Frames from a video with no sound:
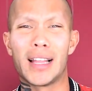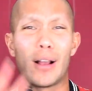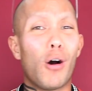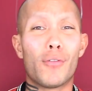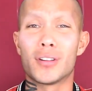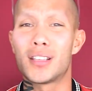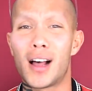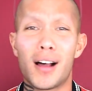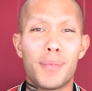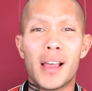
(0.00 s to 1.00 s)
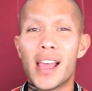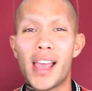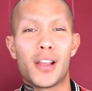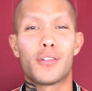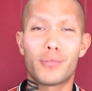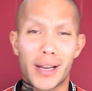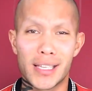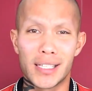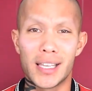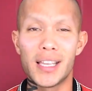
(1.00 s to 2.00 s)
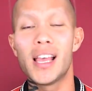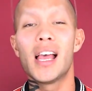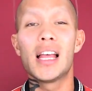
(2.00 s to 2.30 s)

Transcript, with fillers: like over the top and crazy,